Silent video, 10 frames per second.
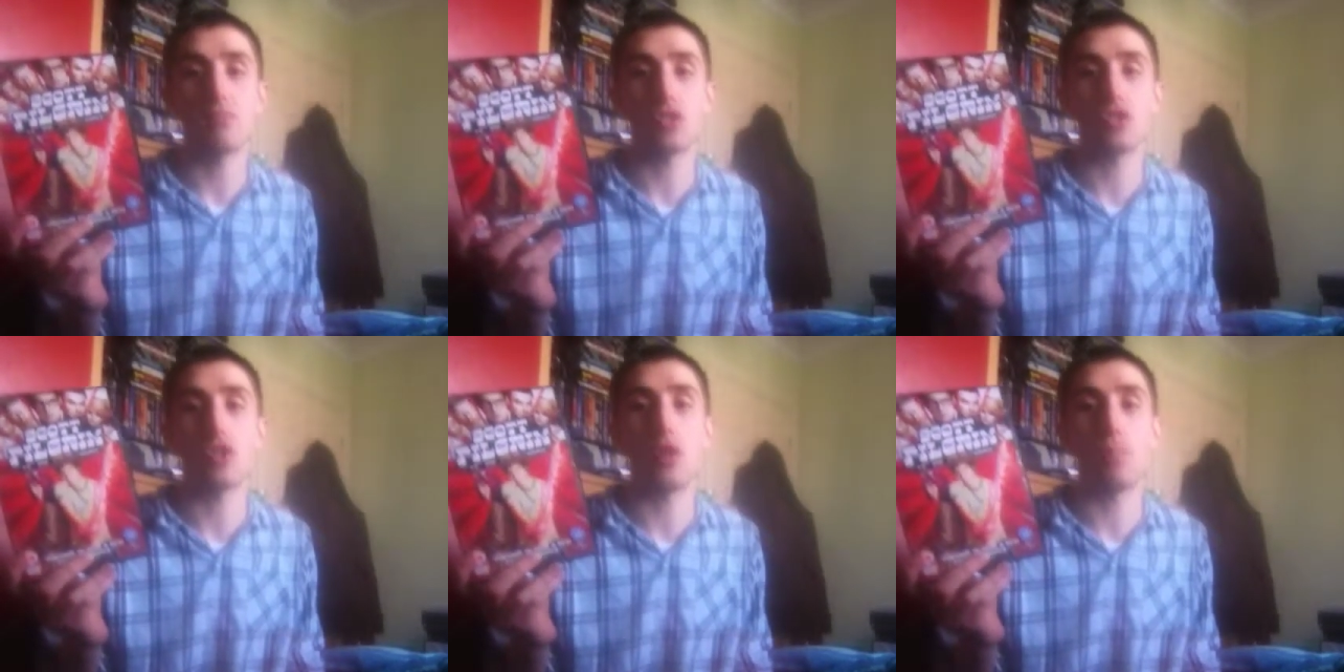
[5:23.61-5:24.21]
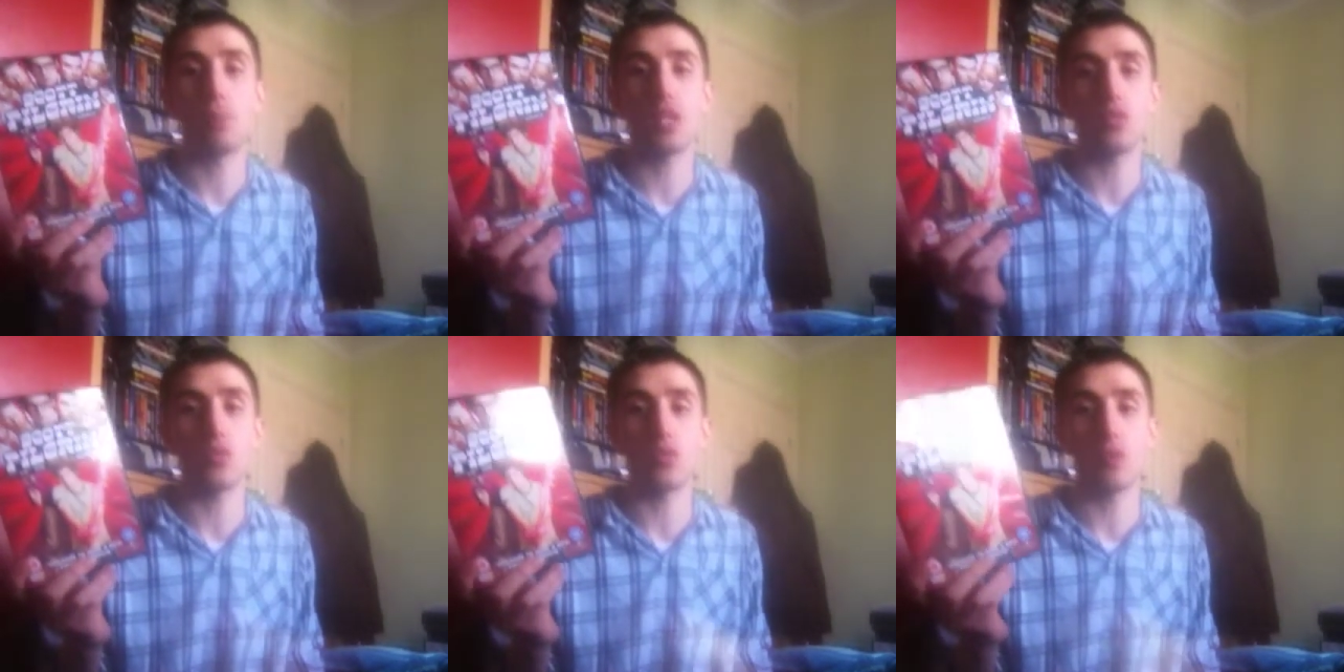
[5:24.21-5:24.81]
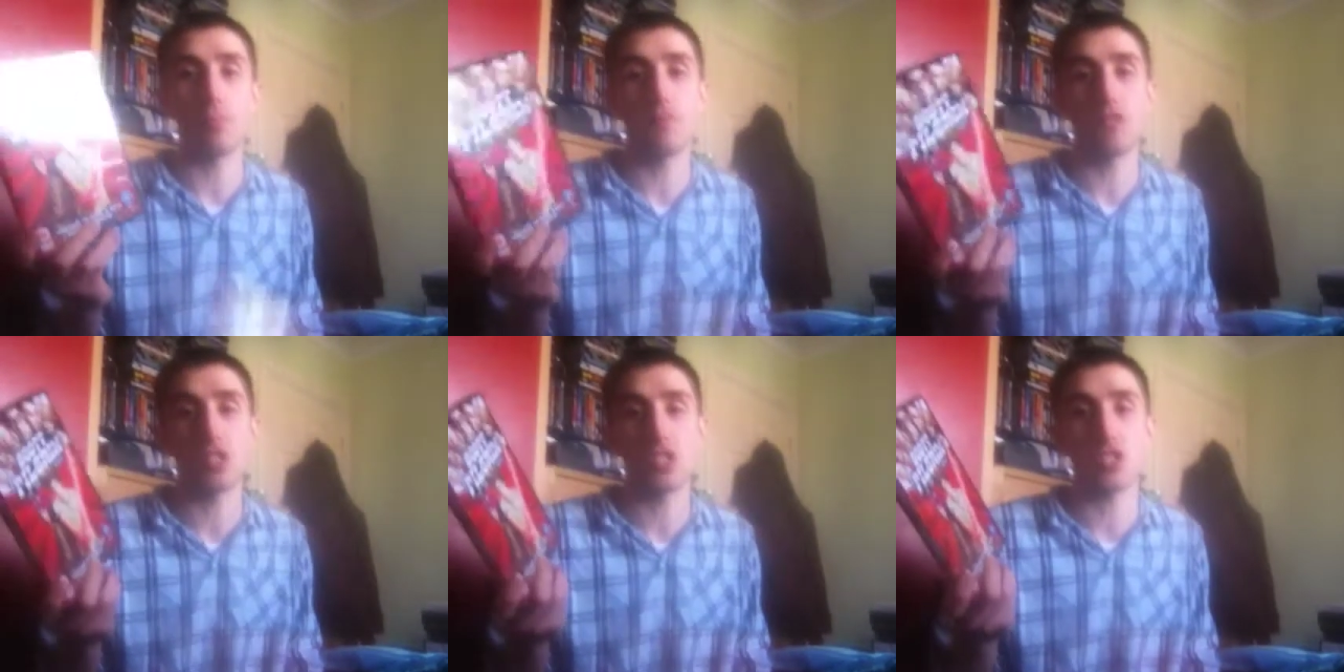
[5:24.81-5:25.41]
Scott Pilgrim
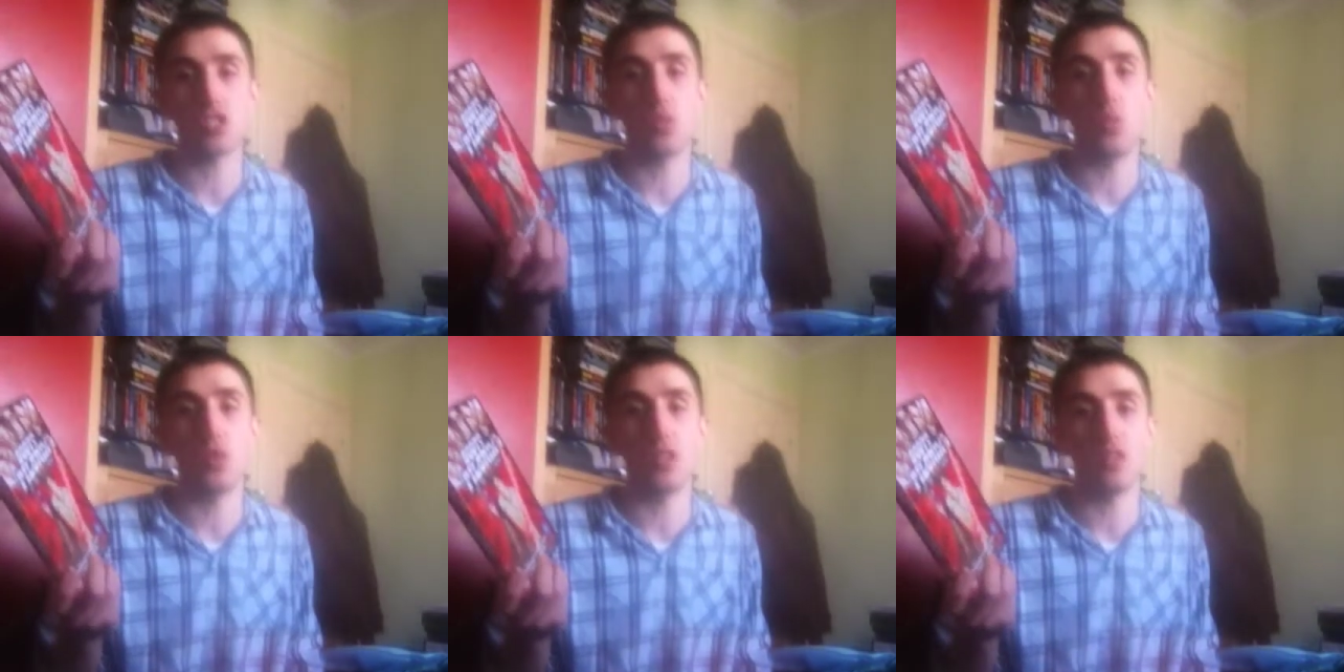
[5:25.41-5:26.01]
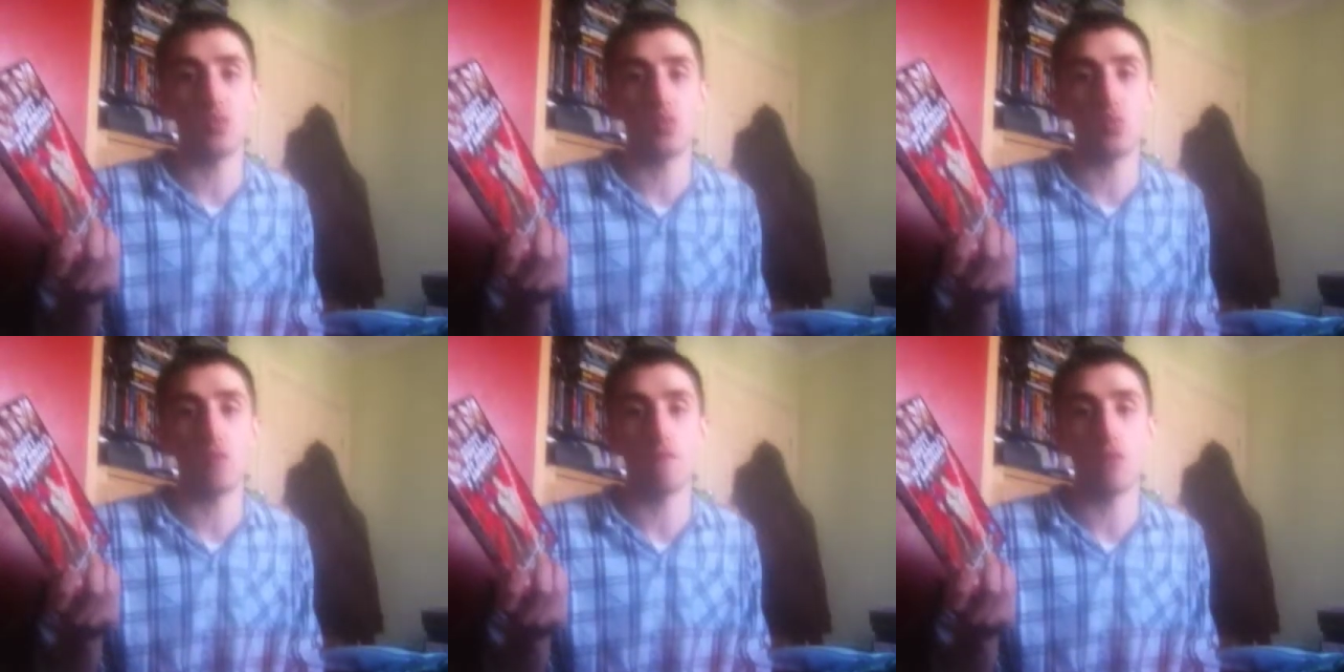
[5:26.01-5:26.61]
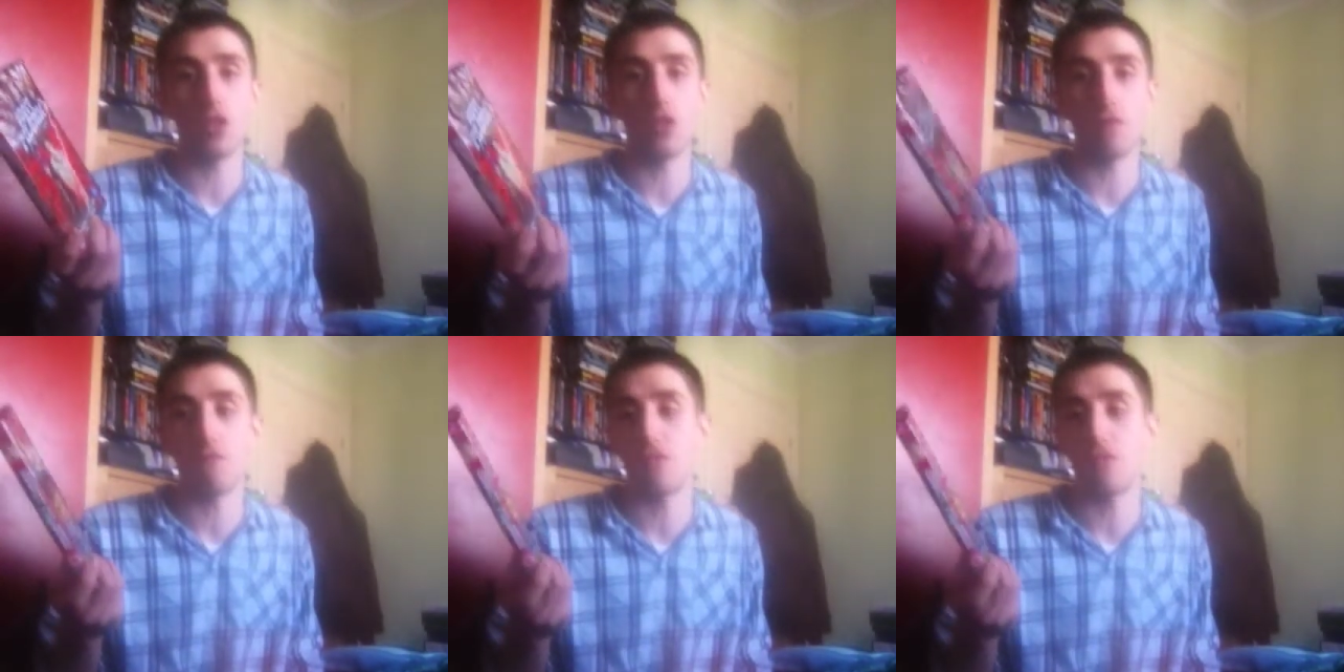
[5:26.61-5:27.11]
versus the World review